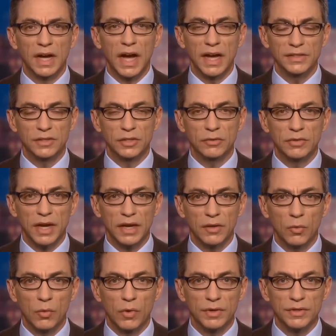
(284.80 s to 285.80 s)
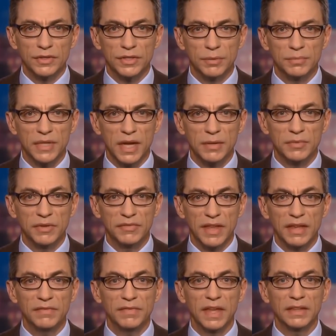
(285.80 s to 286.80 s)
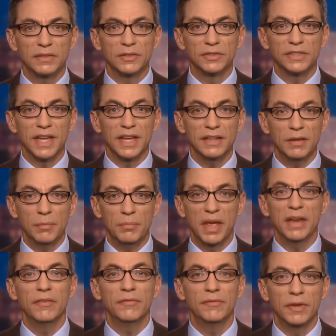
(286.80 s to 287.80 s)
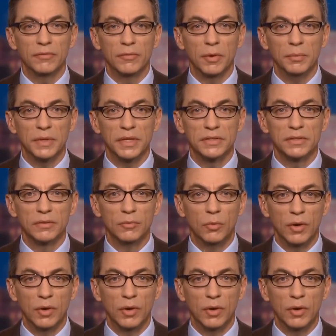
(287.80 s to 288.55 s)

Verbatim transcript: I do kind of wonder sometimes if they think they'll stand to benefit from this.